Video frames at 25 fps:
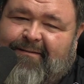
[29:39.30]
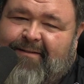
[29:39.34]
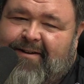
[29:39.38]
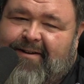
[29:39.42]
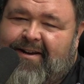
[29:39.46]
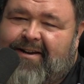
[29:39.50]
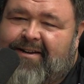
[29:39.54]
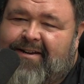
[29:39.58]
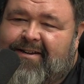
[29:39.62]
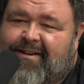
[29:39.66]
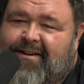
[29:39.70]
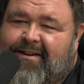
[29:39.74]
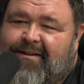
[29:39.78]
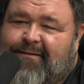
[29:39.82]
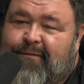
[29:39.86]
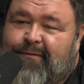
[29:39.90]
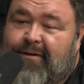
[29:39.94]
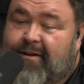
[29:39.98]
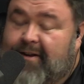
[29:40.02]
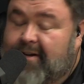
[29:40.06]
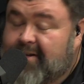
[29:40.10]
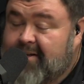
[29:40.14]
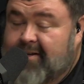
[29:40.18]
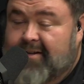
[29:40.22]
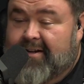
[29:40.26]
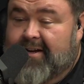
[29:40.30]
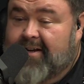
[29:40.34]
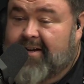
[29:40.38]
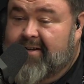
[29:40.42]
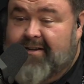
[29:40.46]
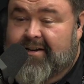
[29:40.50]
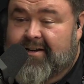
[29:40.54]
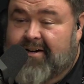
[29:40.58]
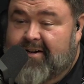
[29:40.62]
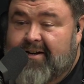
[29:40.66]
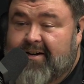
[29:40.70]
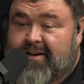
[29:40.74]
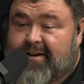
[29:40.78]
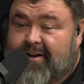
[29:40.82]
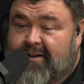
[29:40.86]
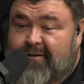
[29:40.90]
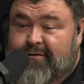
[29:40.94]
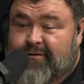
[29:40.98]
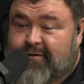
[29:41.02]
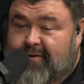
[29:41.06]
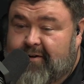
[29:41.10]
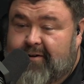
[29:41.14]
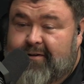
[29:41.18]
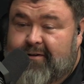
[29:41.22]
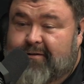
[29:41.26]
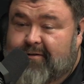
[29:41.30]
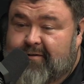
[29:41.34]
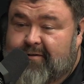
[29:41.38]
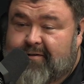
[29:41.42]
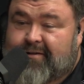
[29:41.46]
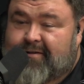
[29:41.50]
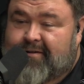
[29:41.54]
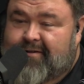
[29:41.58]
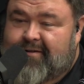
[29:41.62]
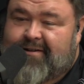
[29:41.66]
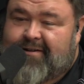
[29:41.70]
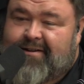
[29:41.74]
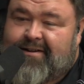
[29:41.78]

But that's this is less than a ten dollar sauce.